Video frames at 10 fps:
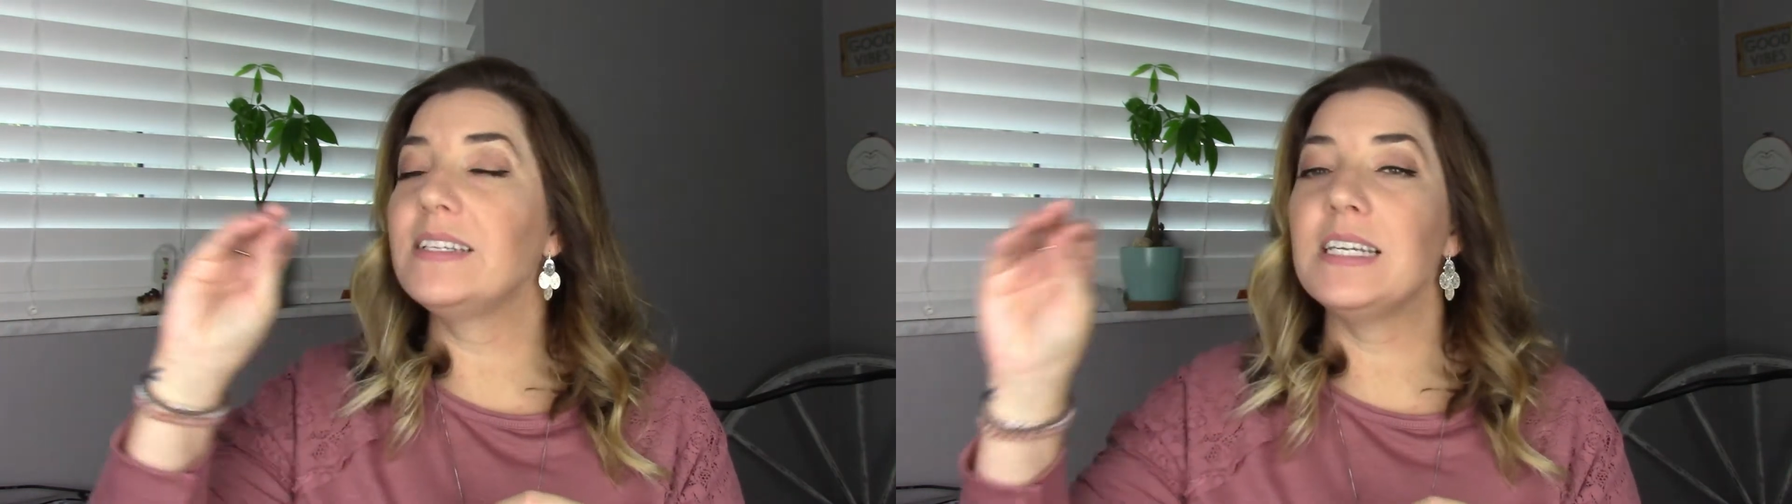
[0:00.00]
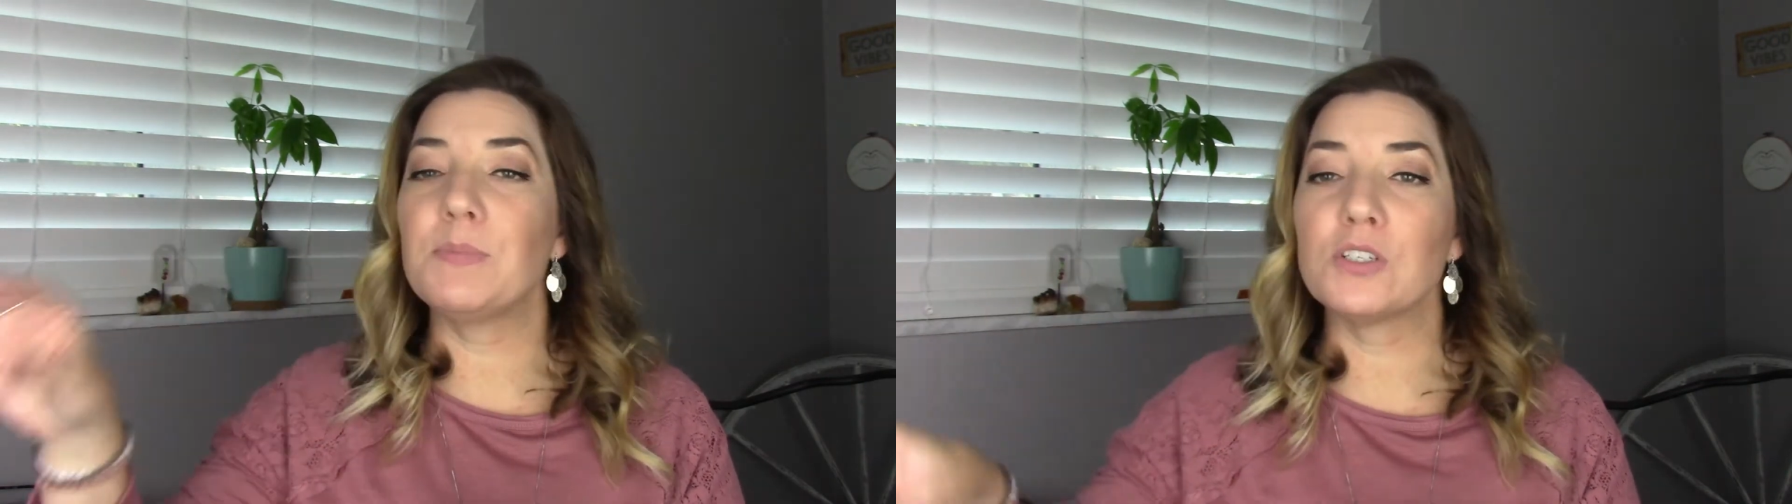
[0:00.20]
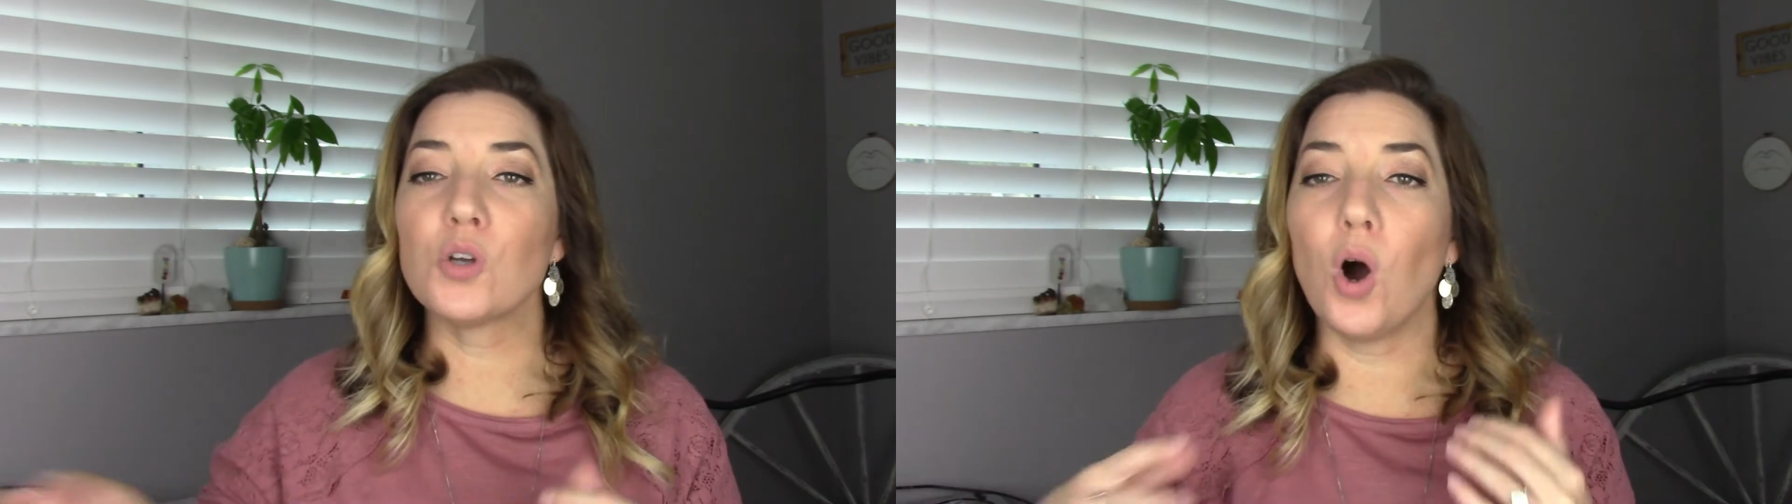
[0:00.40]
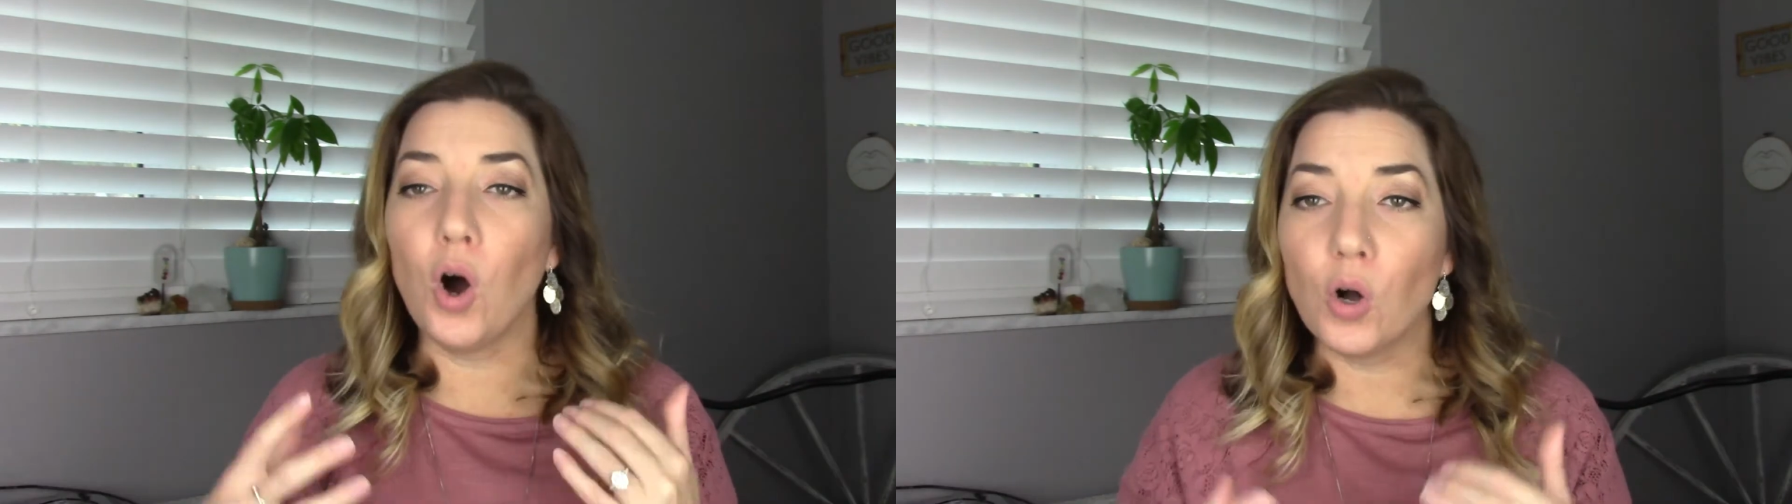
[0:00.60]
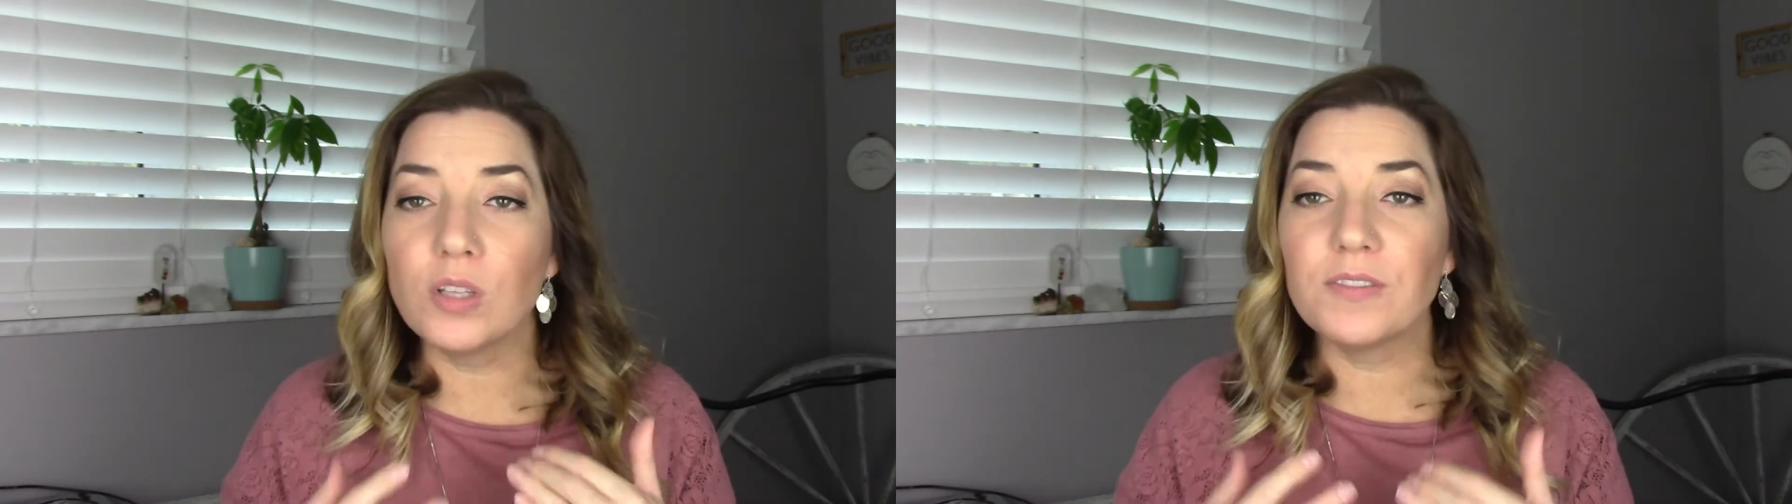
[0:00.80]
deep into
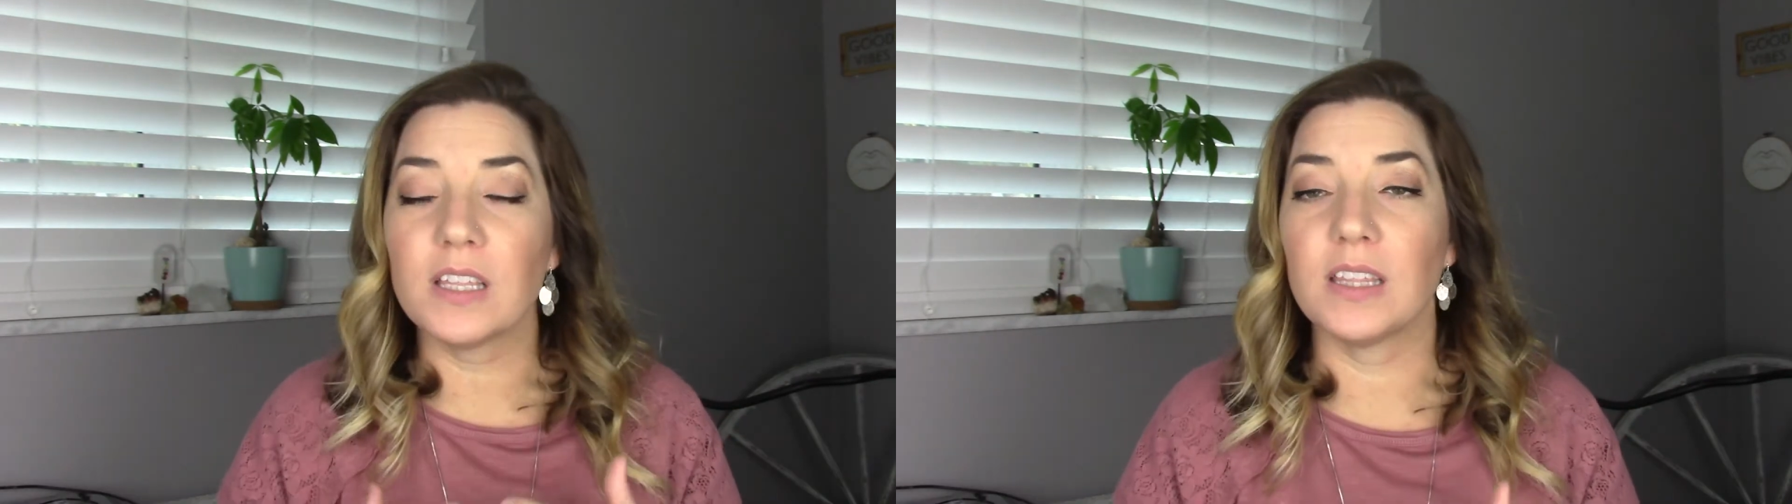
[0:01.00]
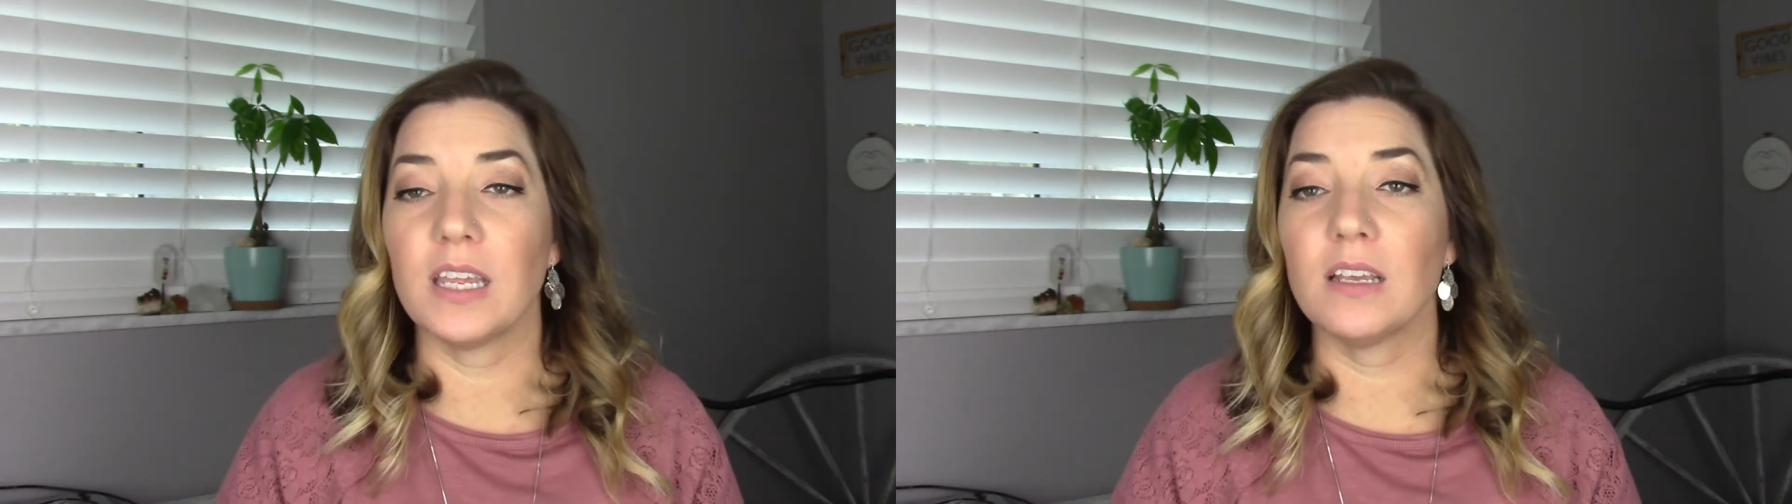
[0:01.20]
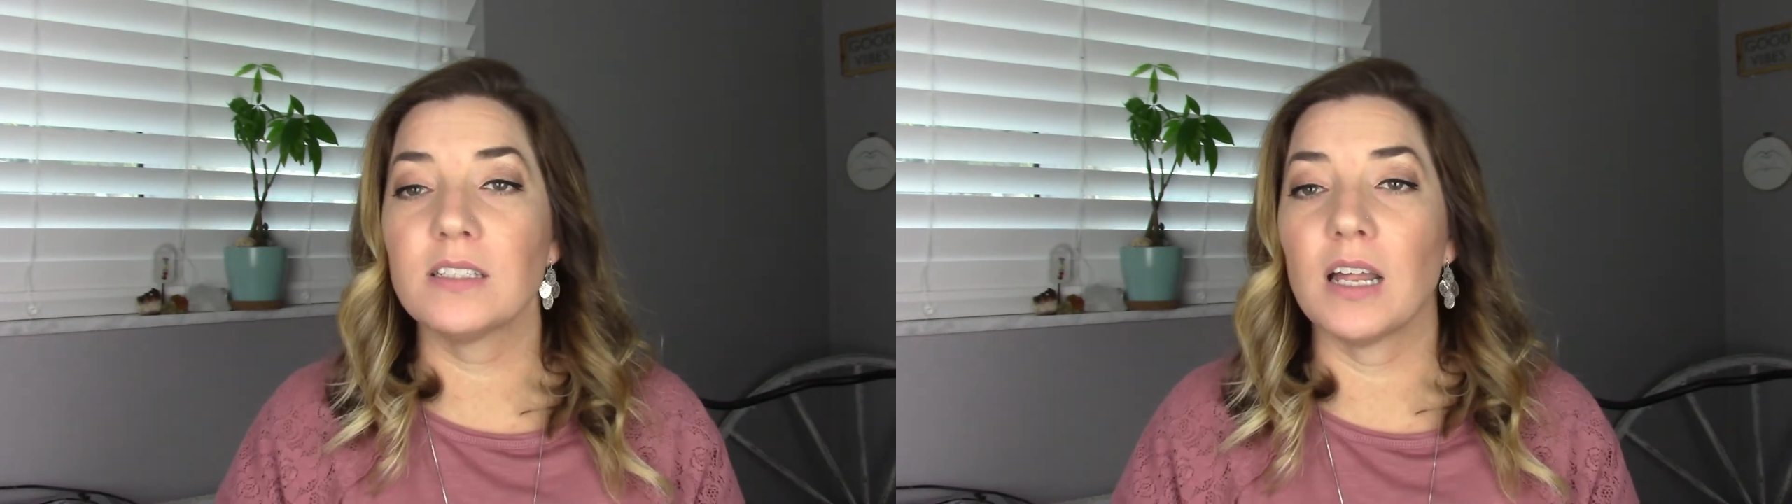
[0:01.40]
all of the things